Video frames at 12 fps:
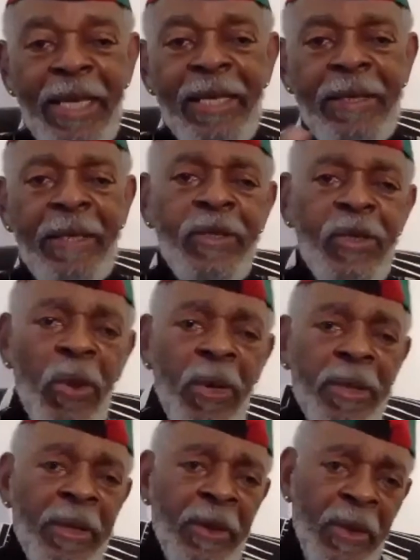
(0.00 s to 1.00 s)
That's a
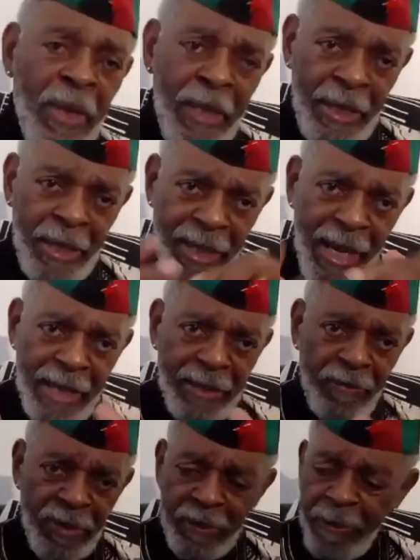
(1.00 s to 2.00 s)
short kind
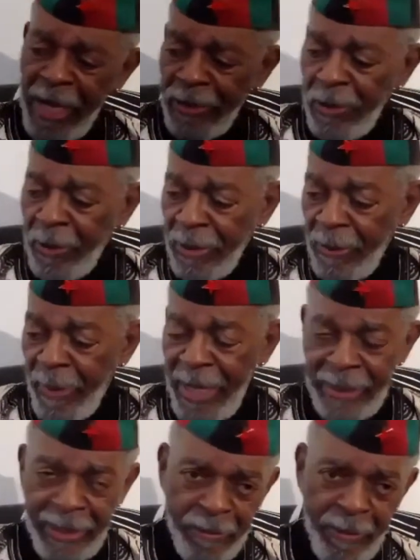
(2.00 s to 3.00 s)
of response to it,
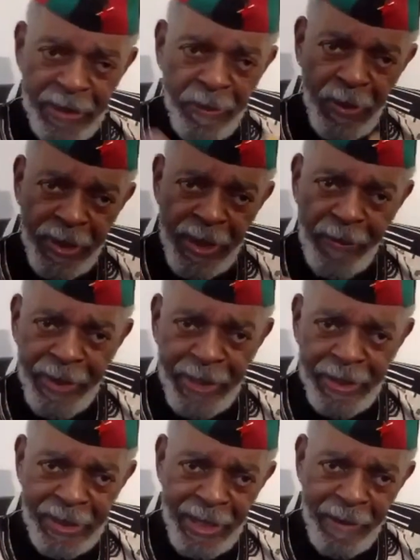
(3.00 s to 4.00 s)
Dwight. There's much more that we
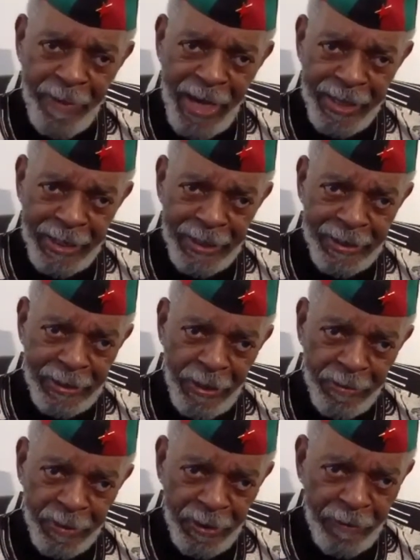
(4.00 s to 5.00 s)
can say about it in
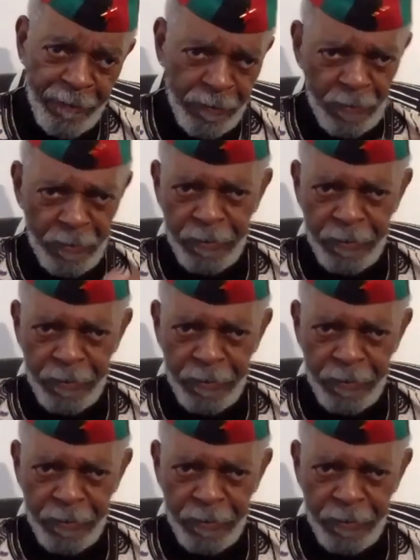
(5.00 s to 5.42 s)
terms of